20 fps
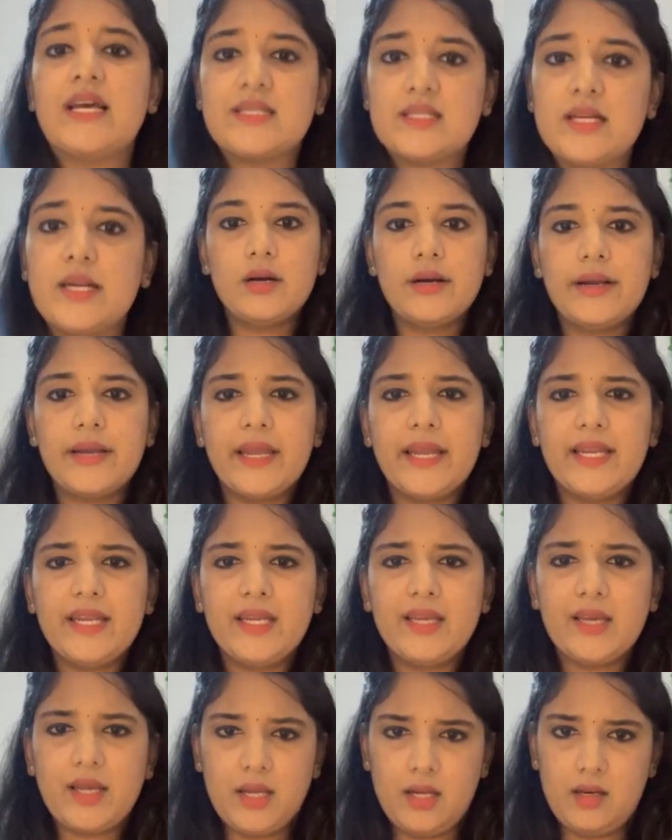As
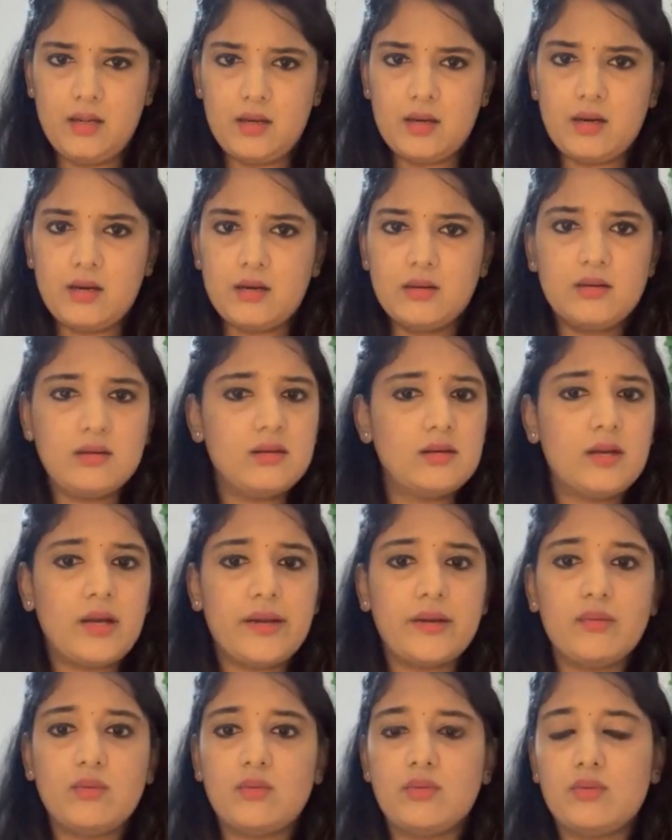any idea,
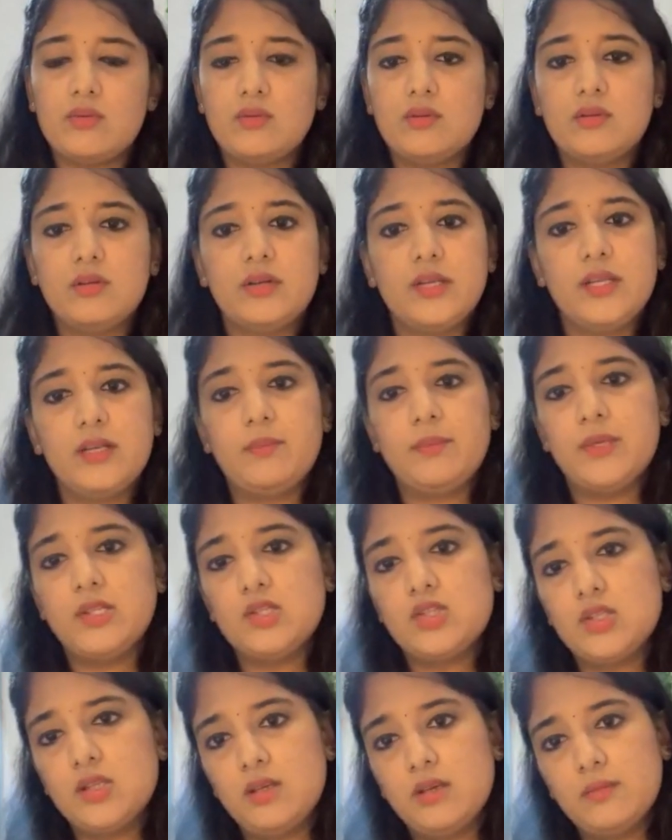I don't know, NEET
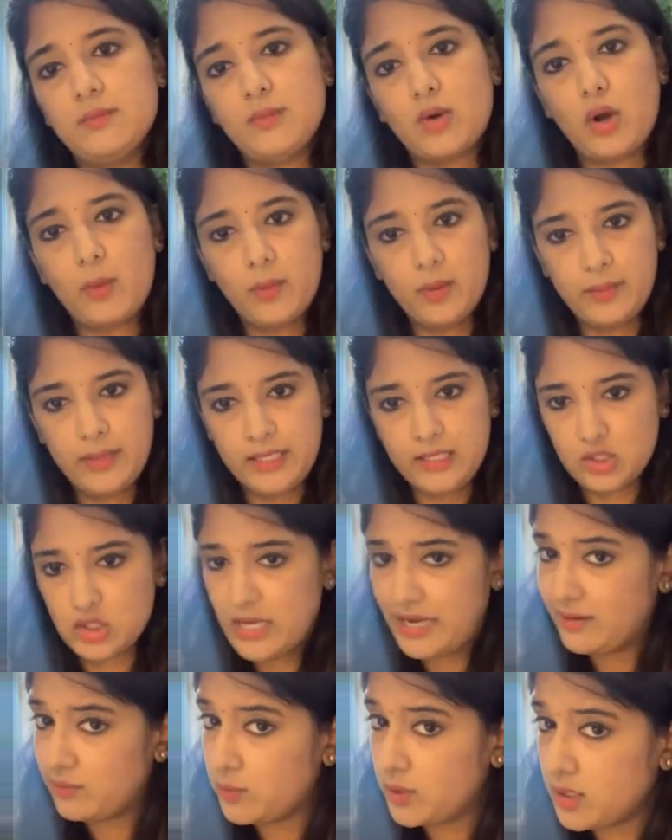PG, probably in
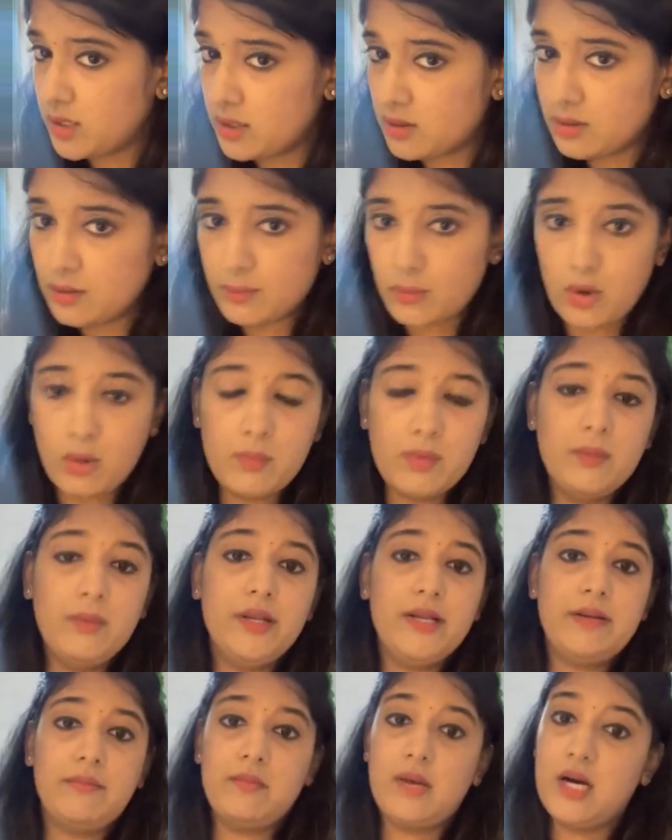January,
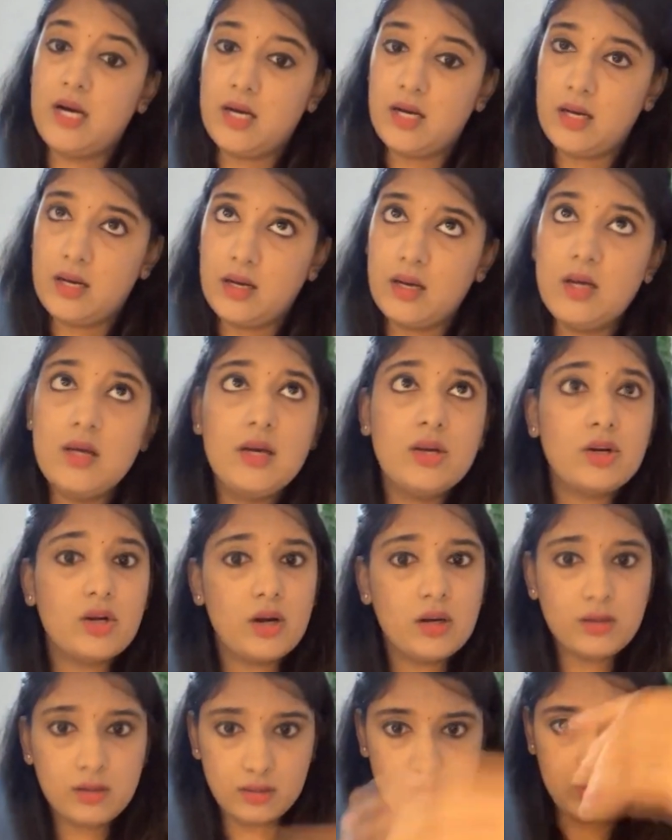probably in March,
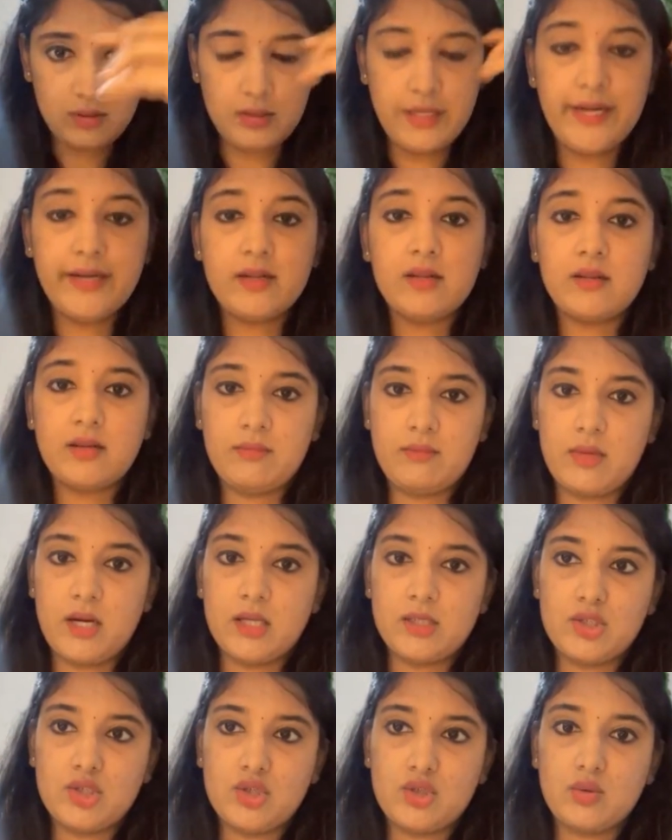not later than
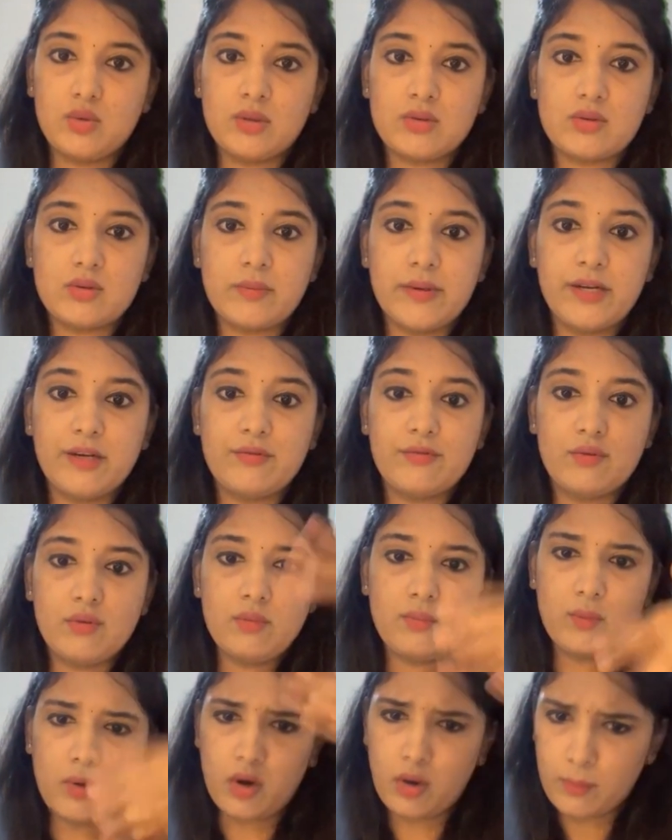March
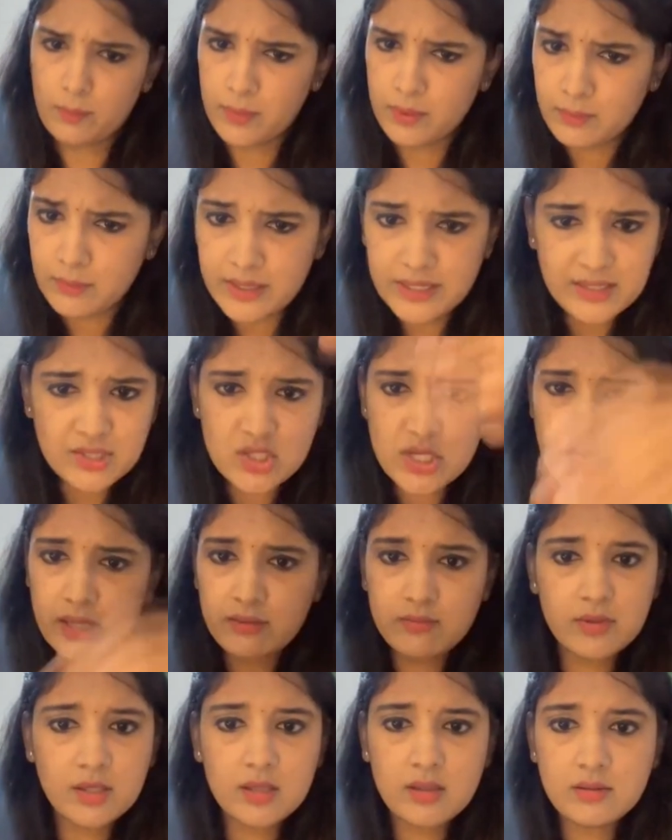2024, probably in
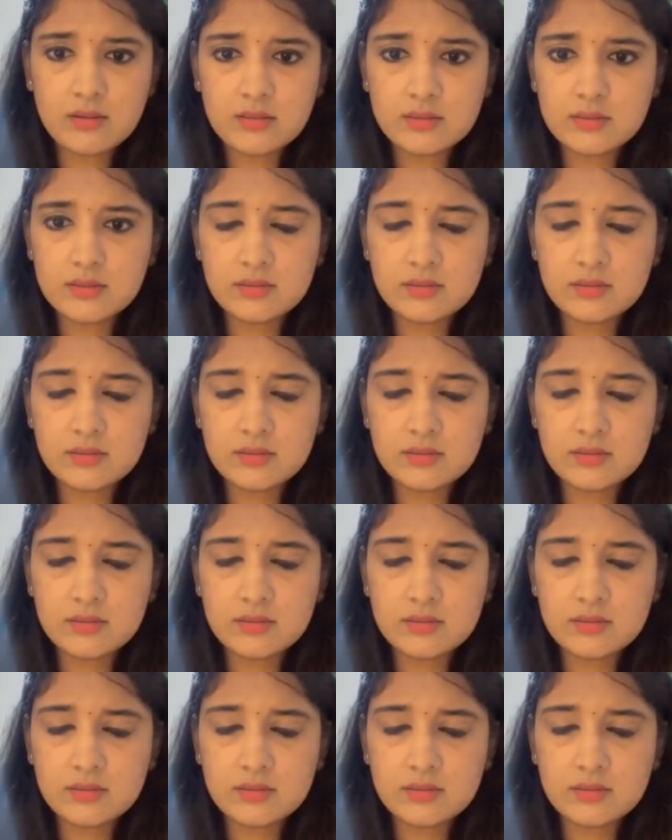January.